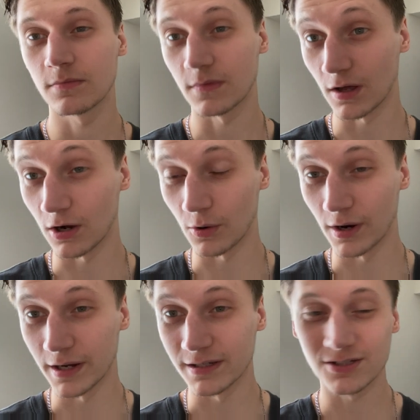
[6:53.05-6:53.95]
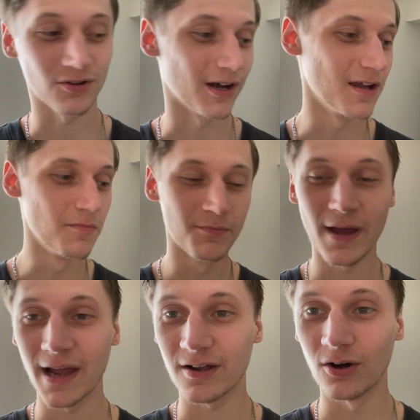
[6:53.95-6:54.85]
All right, so I am
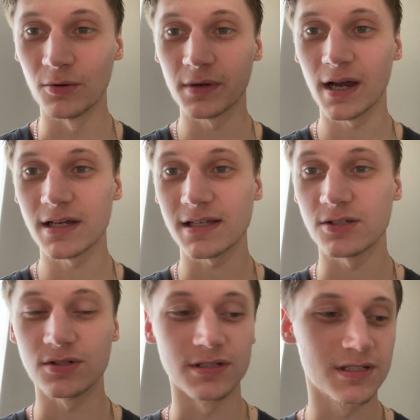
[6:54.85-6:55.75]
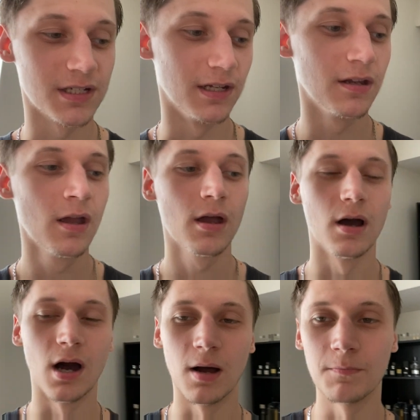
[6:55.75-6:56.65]
back home, guys, as you can see.
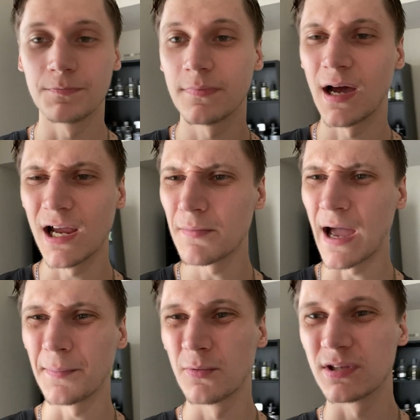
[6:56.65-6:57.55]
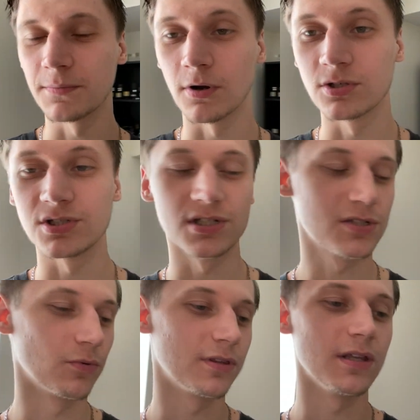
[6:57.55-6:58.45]
Um, now, I am happy with the
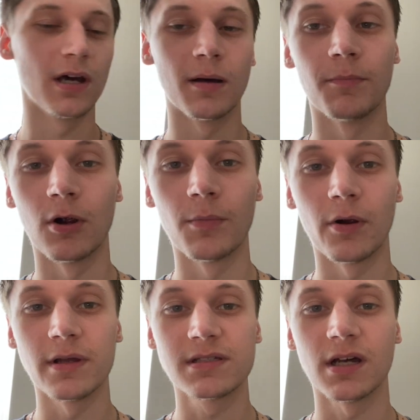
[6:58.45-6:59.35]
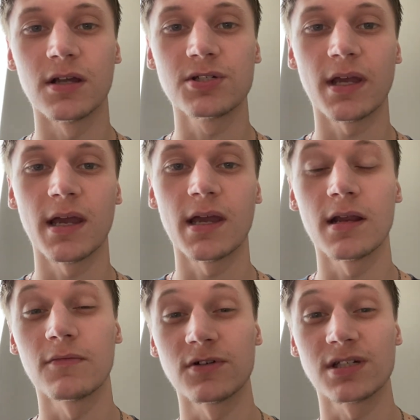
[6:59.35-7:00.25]
purchases with the uh, Burberry Touch
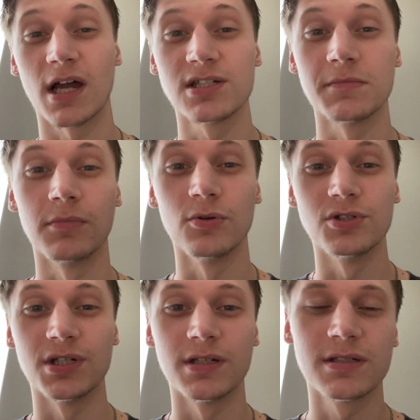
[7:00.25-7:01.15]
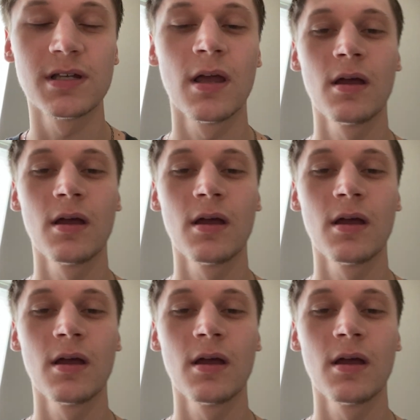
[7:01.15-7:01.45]
and Versace Blue Jeans.